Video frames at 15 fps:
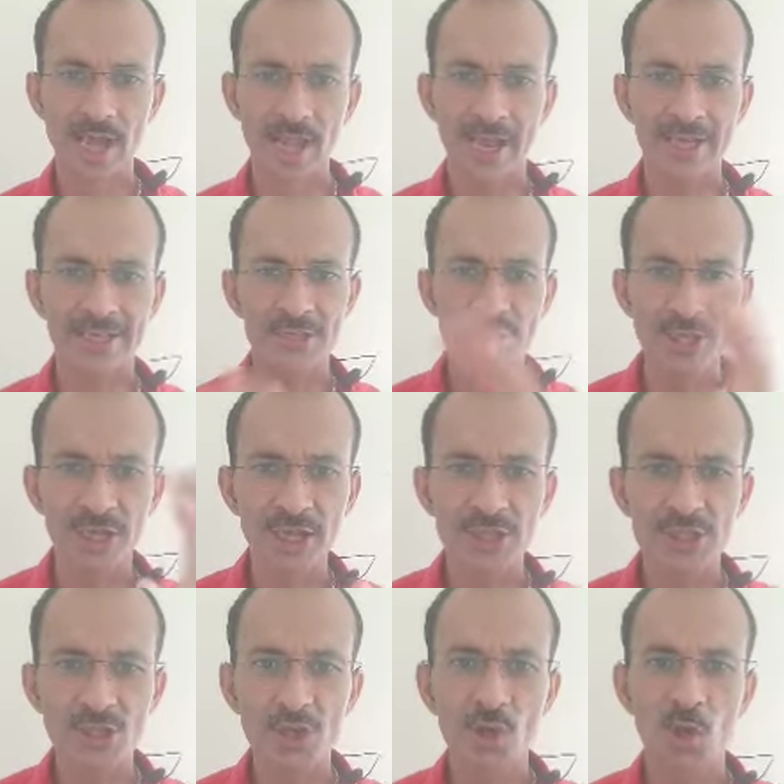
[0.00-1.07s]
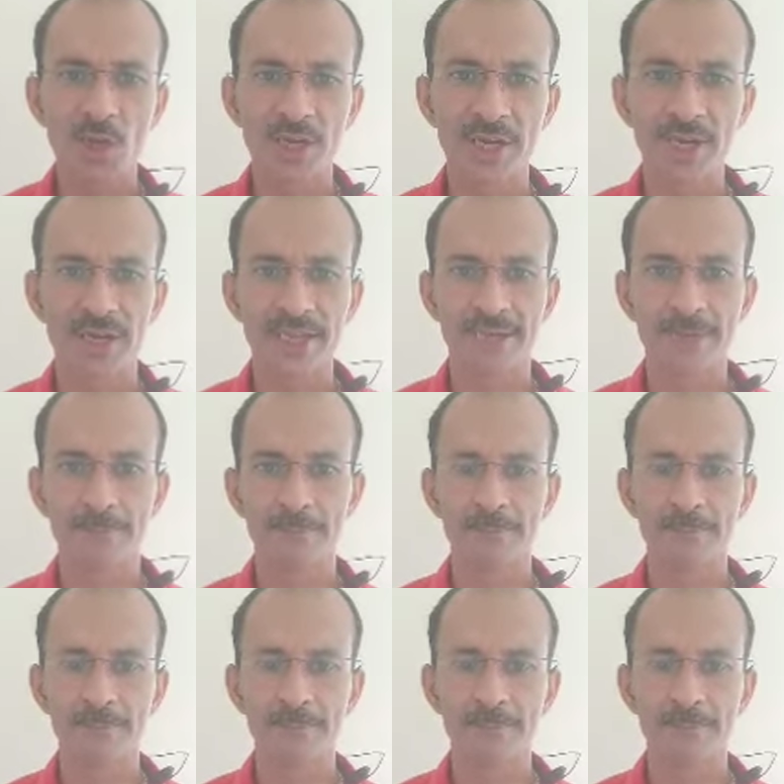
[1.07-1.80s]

and change accordingly.